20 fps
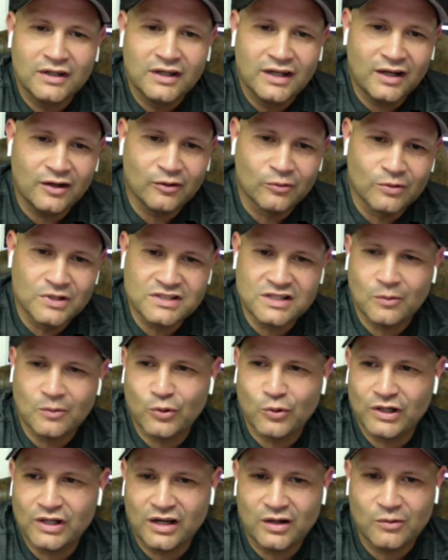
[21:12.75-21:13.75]
And the reason I
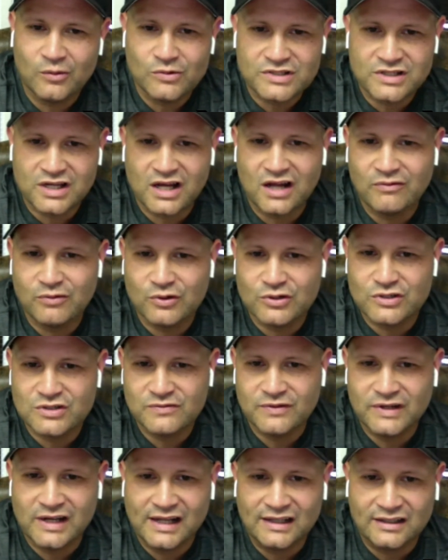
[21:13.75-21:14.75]
bring that up with Scott versus
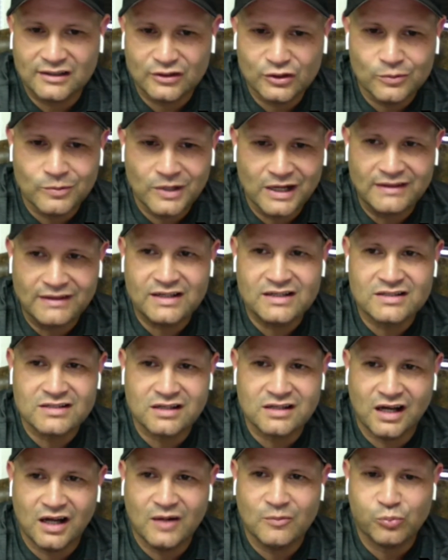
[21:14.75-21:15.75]
Ven-Allen Lubin, I think
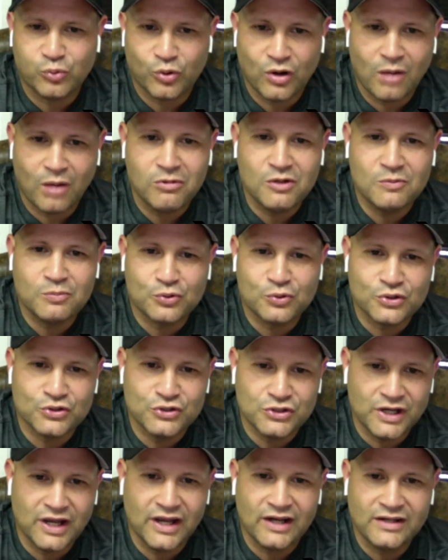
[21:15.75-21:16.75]
Scott probably
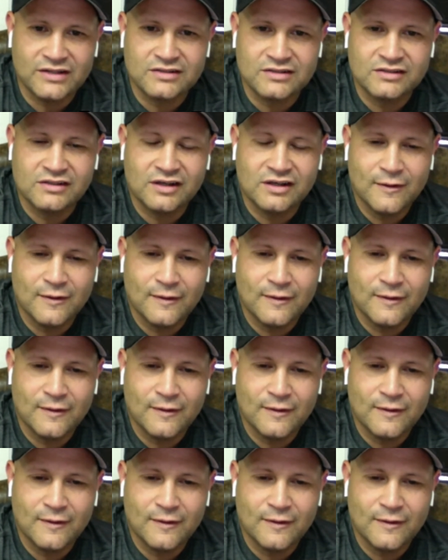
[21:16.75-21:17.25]
projects